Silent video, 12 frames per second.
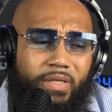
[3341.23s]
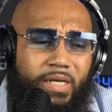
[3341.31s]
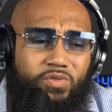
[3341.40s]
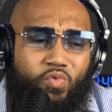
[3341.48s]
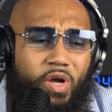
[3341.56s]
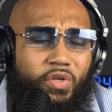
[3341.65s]

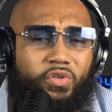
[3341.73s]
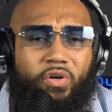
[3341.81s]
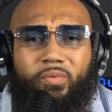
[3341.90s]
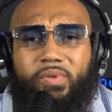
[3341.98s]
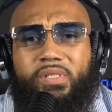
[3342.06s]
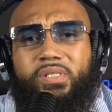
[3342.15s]
that's why you don't
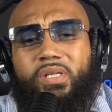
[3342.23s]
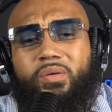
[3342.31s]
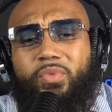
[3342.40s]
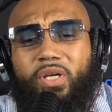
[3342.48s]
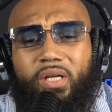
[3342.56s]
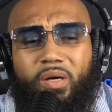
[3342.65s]
really see
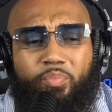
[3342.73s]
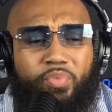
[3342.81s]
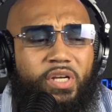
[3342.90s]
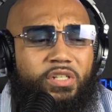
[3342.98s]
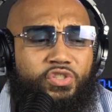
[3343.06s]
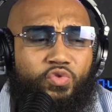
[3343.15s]
me in a
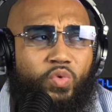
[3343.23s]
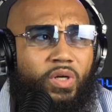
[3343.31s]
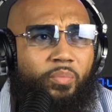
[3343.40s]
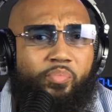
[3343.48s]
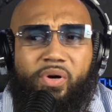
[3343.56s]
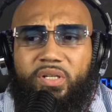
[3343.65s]
picture with a
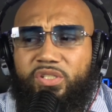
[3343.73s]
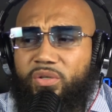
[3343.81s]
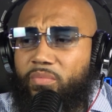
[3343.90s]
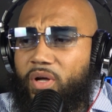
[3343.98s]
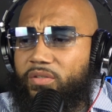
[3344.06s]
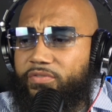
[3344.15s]
bunch of
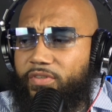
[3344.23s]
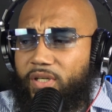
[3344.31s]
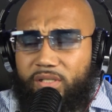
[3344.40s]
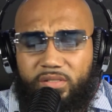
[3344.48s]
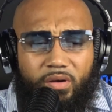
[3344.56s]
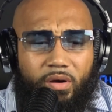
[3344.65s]

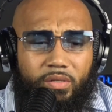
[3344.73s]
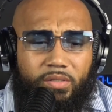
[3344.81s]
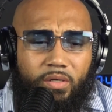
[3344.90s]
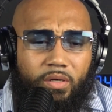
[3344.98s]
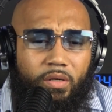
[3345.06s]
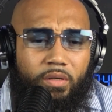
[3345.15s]
motherfuckers all the
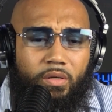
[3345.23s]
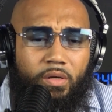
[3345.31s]
time.